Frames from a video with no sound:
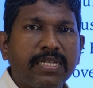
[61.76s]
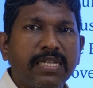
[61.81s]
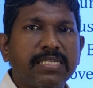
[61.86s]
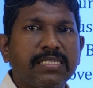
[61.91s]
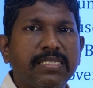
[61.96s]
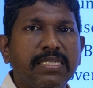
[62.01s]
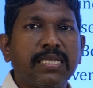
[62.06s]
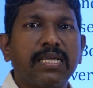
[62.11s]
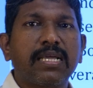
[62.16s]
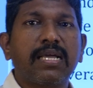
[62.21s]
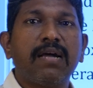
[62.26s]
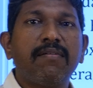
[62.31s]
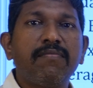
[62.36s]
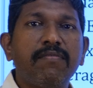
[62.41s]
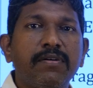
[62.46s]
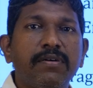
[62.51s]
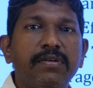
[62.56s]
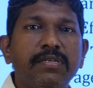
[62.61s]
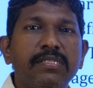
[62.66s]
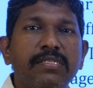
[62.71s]
testing
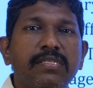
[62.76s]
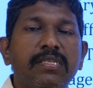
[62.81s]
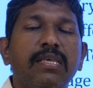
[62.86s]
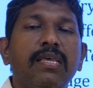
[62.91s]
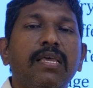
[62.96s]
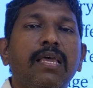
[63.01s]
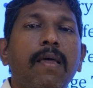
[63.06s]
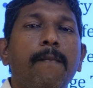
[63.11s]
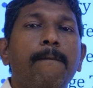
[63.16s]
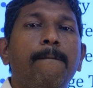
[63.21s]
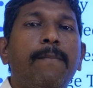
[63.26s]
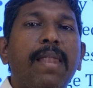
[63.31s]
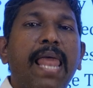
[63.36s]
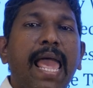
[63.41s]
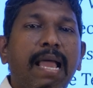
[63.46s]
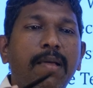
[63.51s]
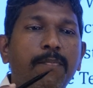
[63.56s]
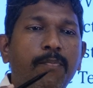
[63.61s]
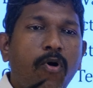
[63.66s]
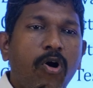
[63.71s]
covers
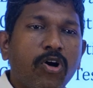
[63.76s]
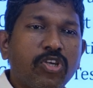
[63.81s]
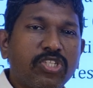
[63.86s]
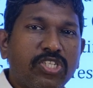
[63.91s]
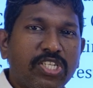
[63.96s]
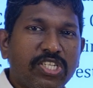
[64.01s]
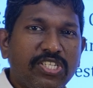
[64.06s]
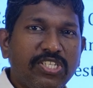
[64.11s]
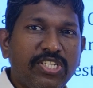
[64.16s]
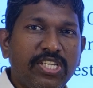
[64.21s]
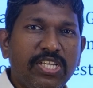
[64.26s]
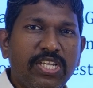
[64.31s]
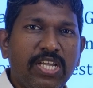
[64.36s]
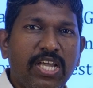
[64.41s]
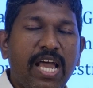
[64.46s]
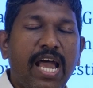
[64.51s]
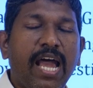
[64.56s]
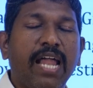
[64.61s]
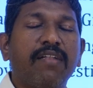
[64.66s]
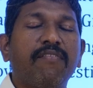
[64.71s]
black box testing
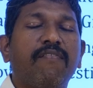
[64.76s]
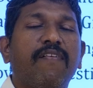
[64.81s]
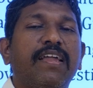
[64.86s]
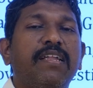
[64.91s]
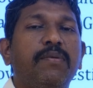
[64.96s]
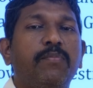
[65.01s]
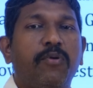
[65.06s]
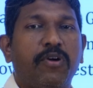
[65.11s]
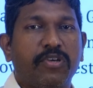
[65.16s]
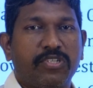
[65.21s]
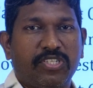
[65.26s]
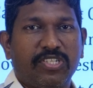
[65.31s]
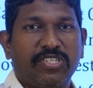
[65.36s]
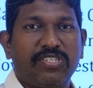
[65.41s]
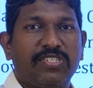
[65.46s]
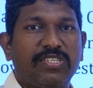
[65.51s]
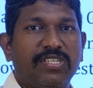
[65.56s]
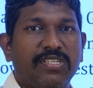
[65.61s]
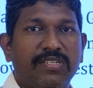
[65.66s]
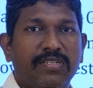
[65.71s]
and white box
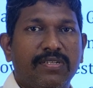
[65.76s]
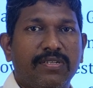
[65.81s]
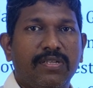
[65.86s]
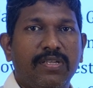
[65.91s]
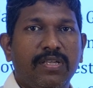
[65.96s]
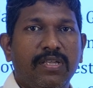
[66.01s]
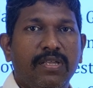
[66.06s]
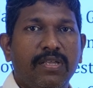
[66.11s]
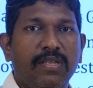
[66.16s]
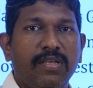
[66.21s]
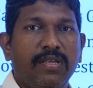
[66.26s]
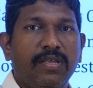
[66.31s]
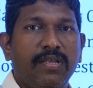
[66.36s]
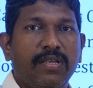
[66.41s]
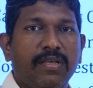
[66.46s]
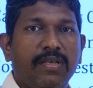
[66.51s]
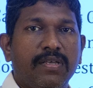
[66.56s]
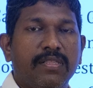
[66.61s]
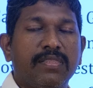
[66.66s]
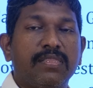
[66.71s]
testing.
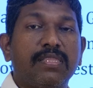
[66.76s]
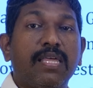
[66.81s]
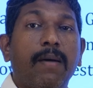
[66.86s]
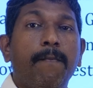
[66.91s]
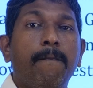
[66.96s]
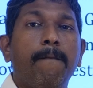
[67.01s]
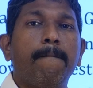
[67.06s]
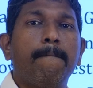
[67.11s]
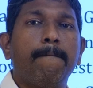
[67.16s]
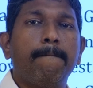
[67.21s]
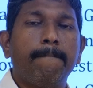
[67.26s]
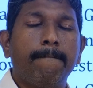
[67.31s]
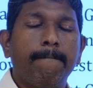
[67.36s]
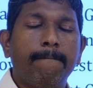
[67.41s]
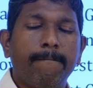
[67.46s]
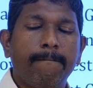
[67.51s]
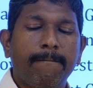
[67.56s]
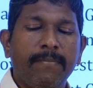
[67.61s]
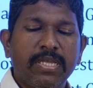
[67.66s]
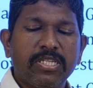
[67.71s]
The
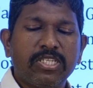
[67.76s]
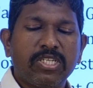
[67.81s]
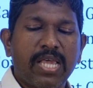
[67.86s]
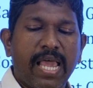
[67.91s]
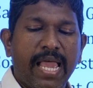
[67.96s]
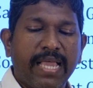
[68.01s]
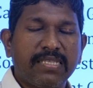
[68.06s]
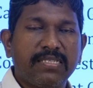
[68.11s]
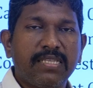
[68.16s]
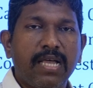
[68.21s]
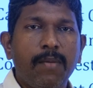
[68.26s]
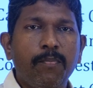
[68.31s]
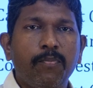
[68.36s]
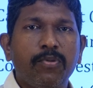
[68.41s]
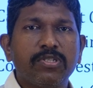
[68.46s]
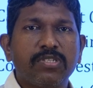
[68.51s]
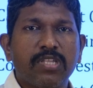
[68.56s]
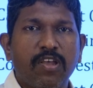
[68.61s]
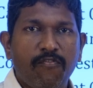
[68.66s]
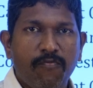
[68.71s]
best
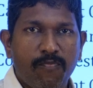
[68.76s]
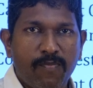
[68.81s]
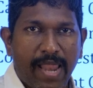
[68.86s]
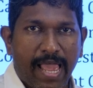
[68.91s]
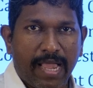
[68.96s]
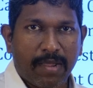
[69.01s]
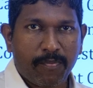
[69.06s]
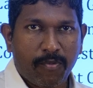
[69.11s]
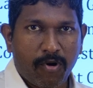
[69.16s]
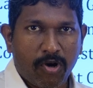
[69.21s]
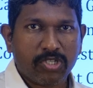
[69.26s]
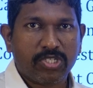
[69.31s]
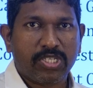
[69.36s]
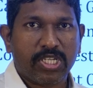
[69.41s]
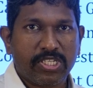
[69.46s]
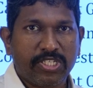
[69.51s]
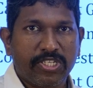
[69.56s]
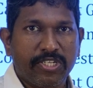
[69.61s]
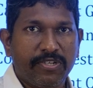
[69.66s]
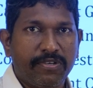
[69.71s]
examples of black box
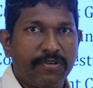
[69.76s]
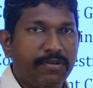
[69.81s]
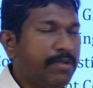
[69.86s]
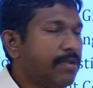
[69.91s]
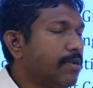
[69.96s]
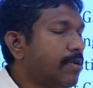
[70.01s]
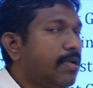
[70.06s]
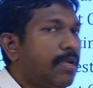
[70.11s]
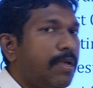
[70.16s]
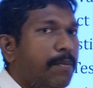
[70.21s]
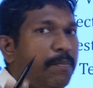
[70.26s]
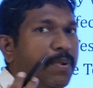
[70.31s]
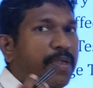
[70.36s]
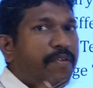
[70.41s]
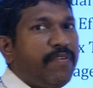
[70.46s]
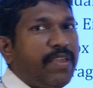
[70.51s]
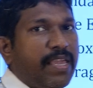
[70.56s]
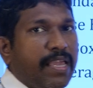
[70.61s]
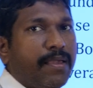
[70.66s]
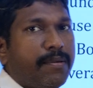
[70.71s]
testing are
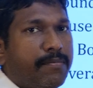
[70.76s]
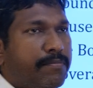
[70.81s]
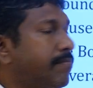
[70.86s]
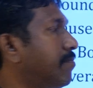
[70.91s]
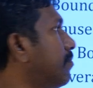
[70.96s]
BVA,